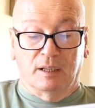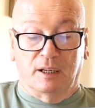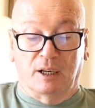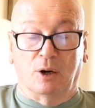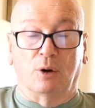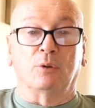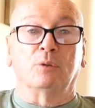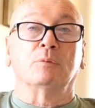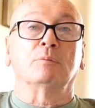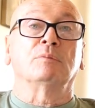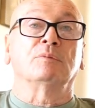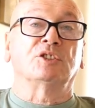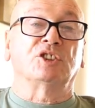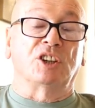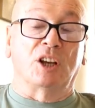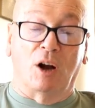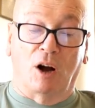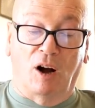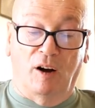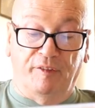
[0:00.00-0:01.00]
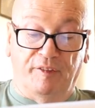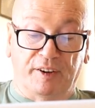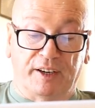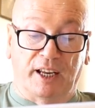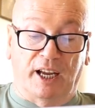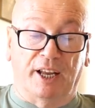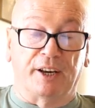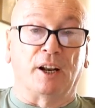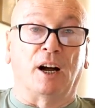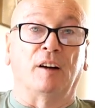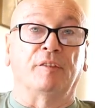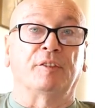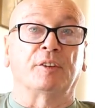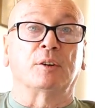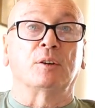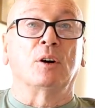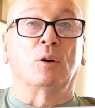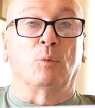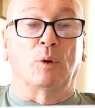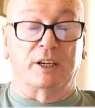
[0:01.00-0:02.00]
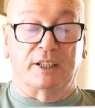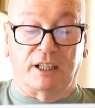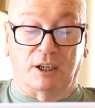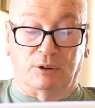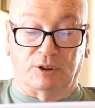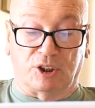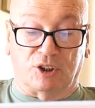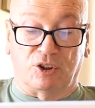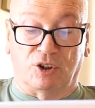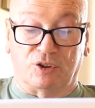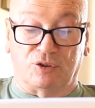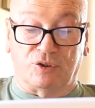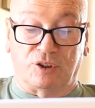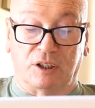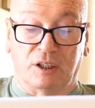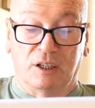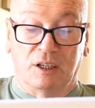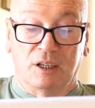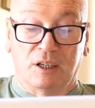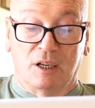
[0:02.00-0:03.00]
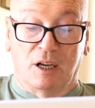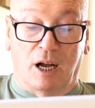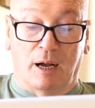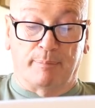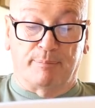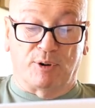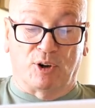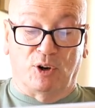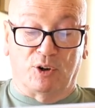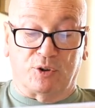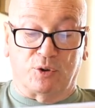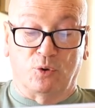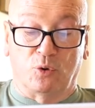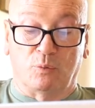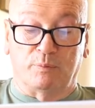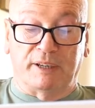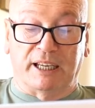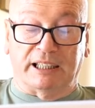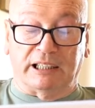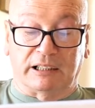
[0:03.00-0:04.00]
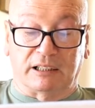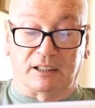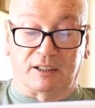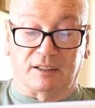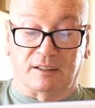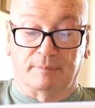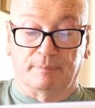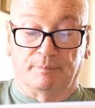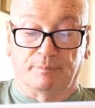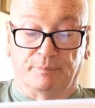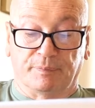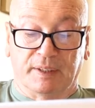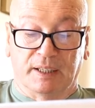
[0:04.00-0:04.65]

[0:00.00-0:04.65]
Now, she often and often went out the country and brought home nettles.